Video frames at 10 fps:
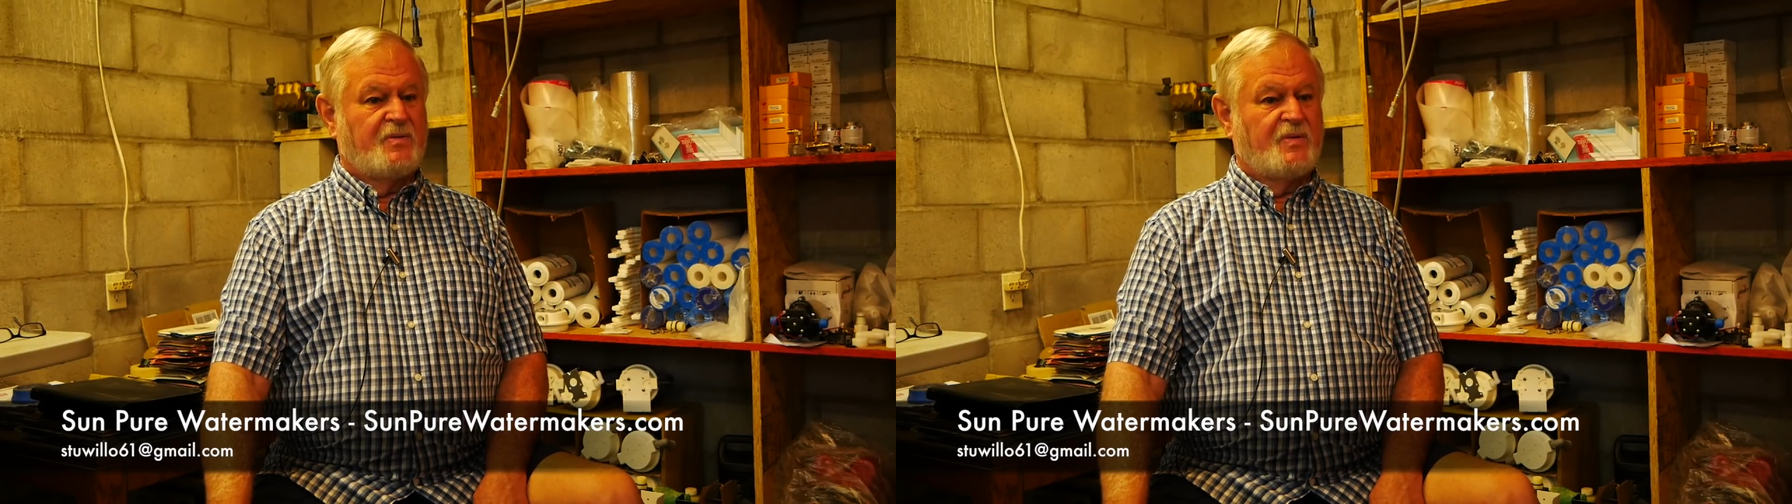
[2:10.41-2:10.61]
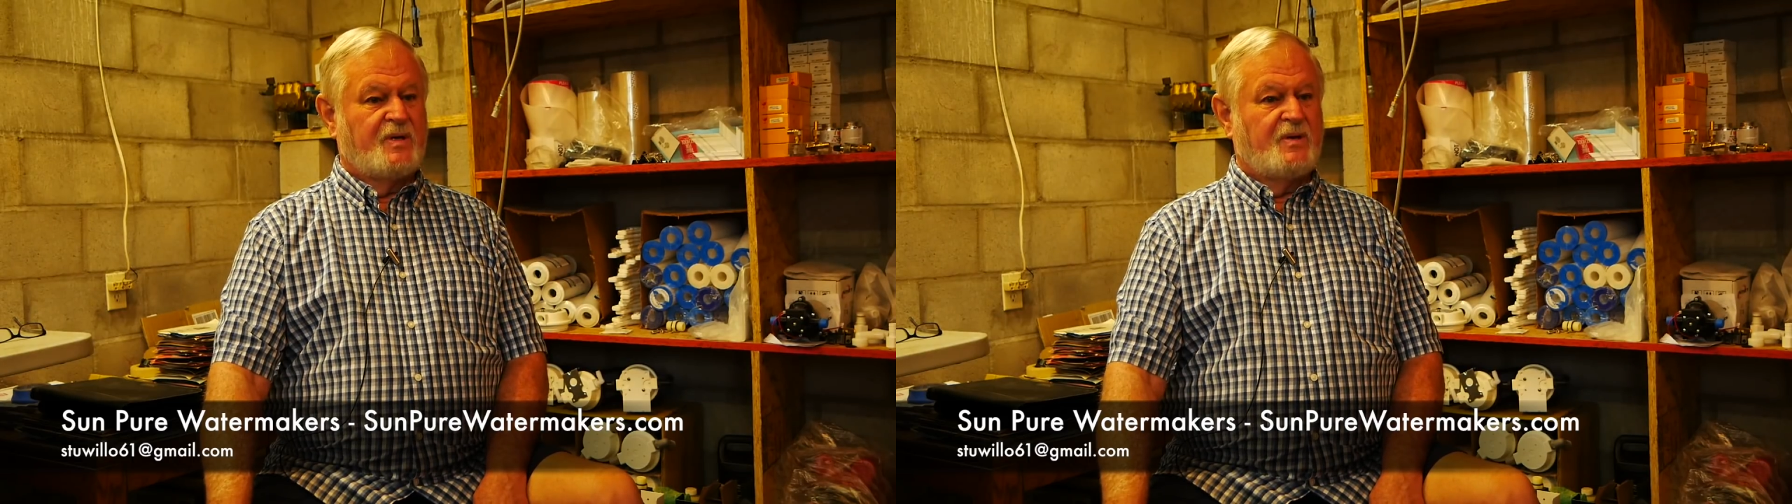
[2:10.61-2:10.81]

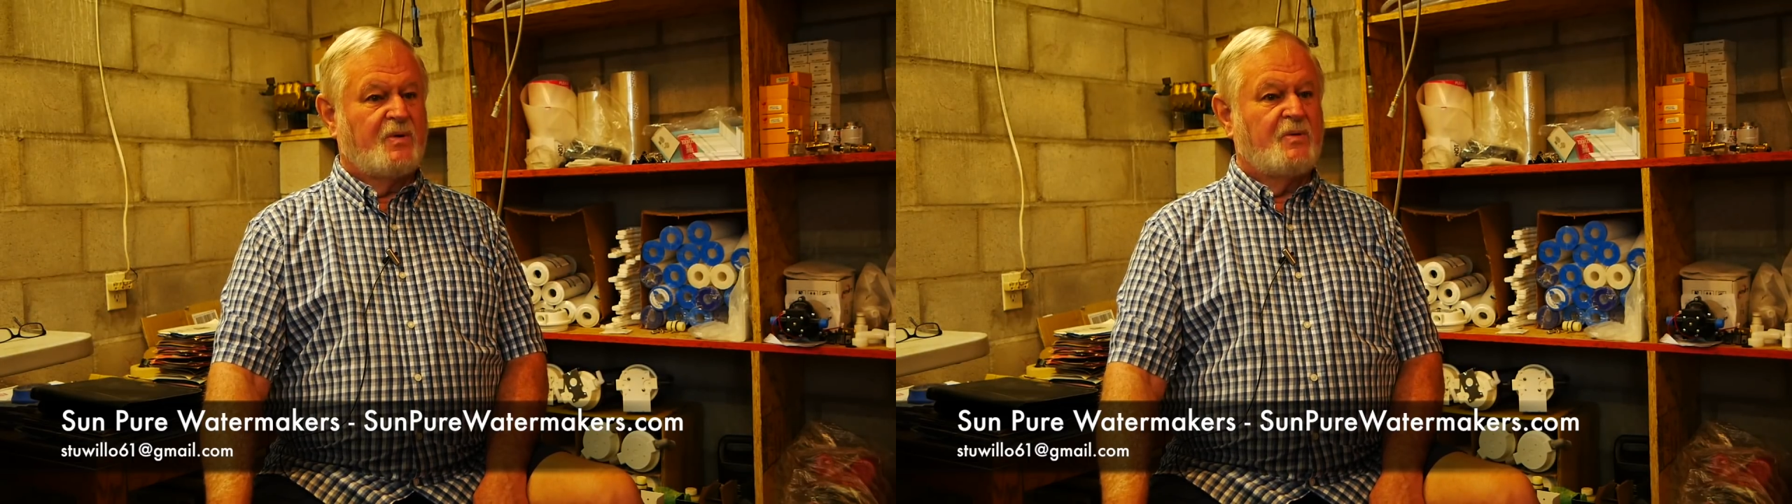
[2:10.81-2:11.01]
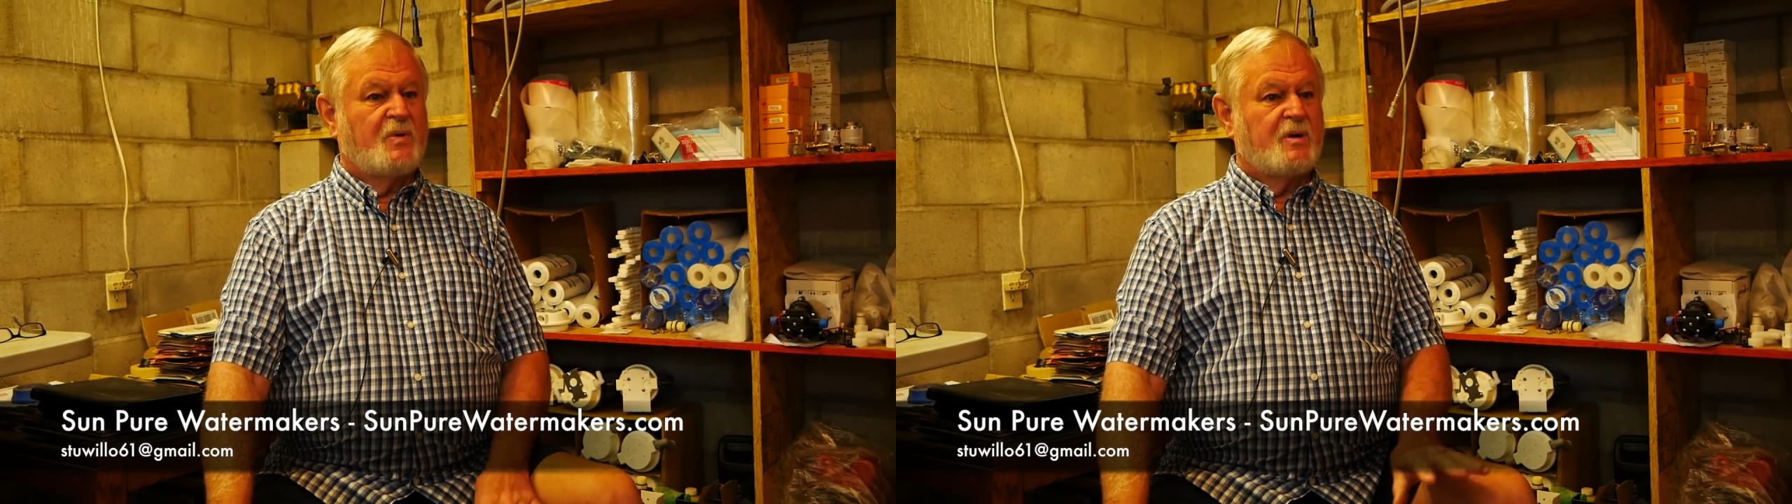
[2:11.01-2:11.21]

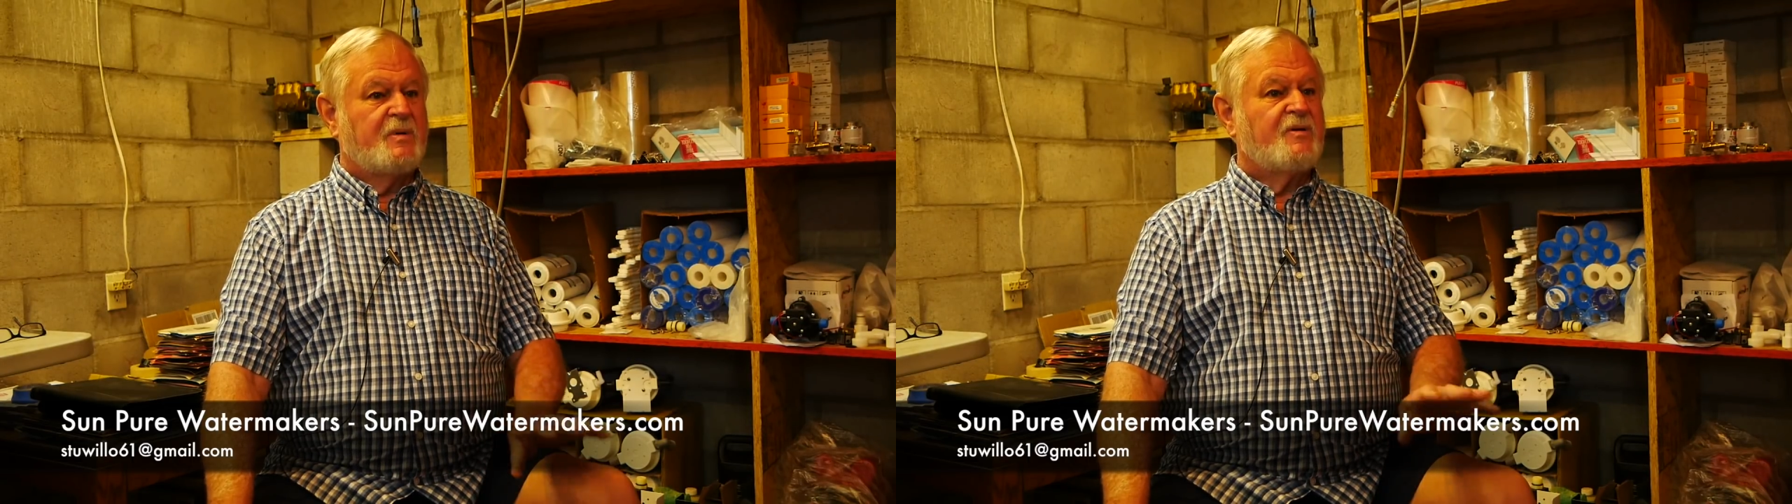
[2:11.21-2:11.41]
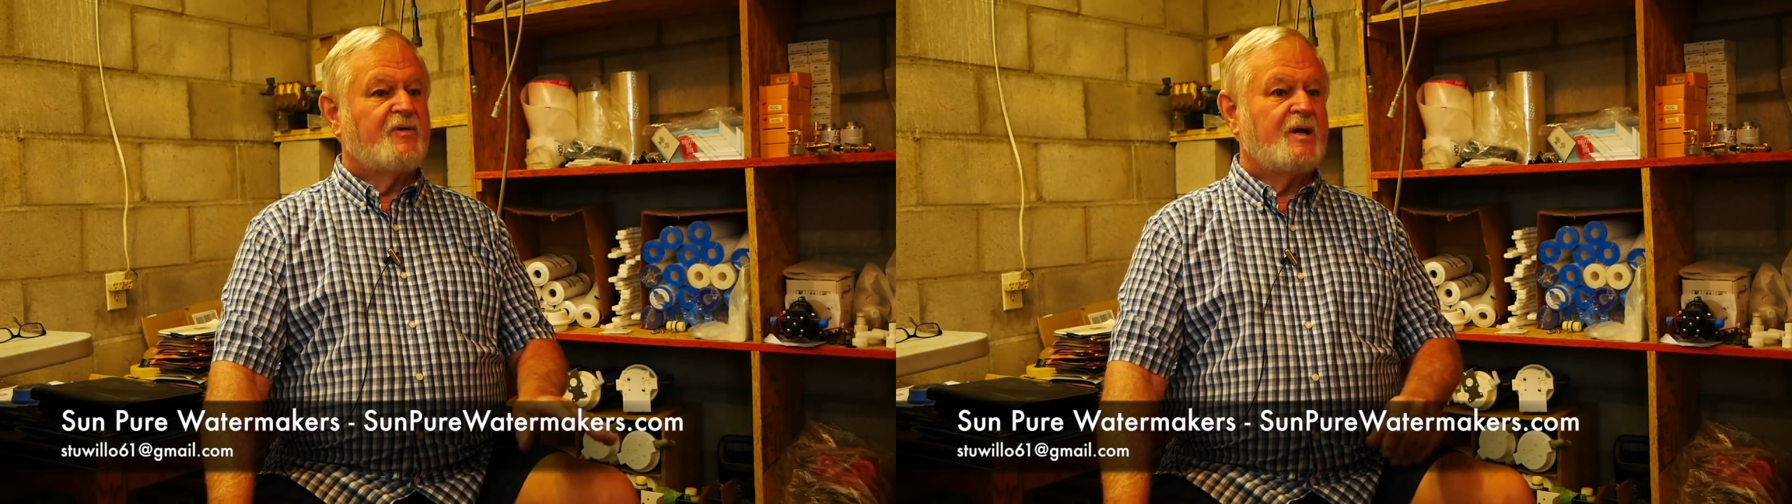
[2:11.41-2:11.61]
want to
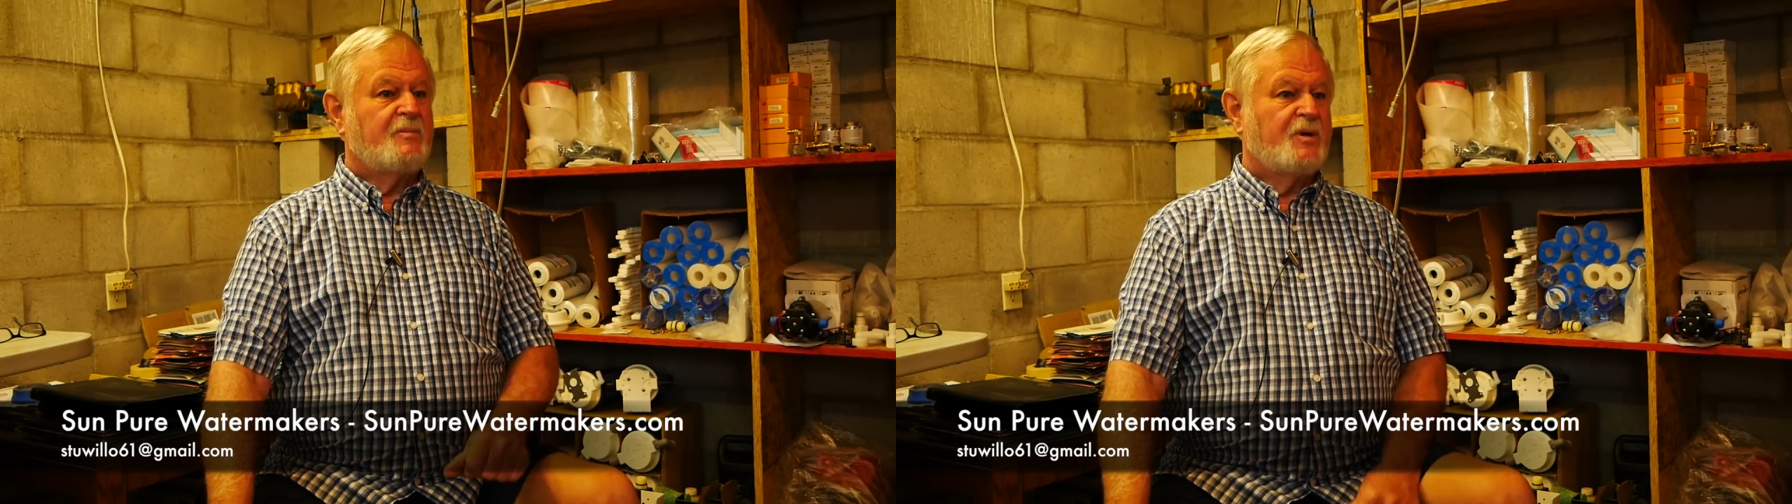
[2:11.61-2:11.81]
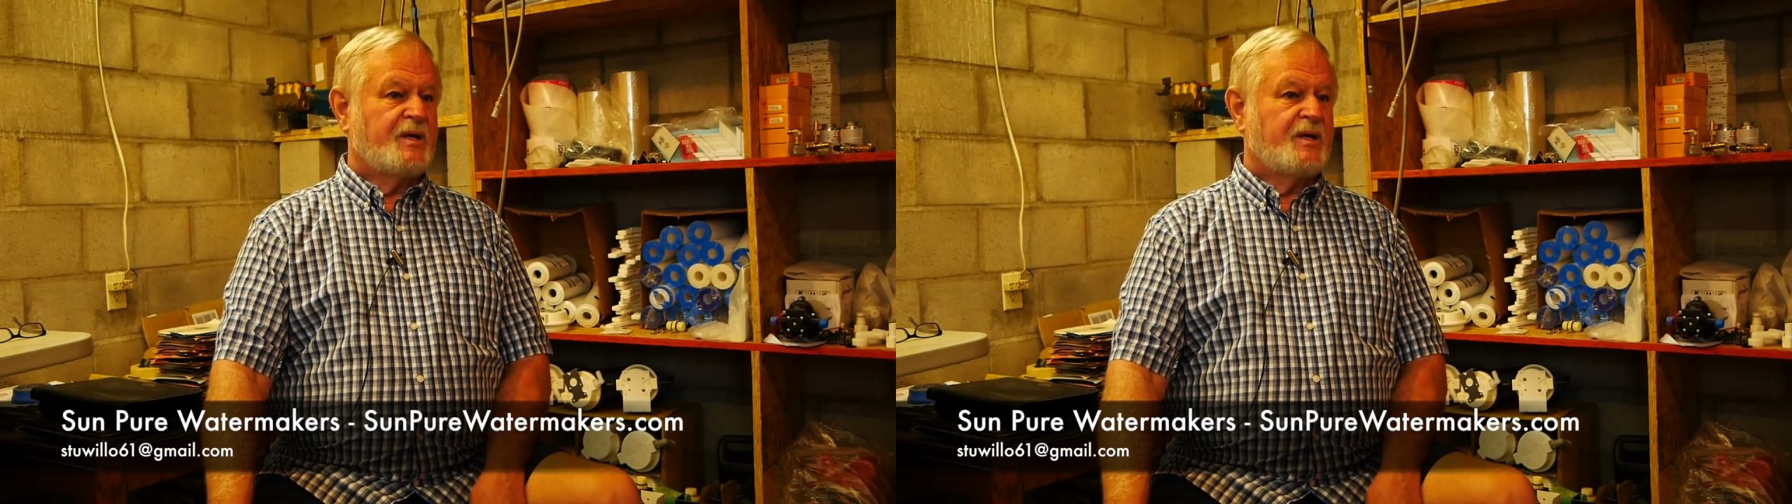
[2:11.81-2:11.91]
be available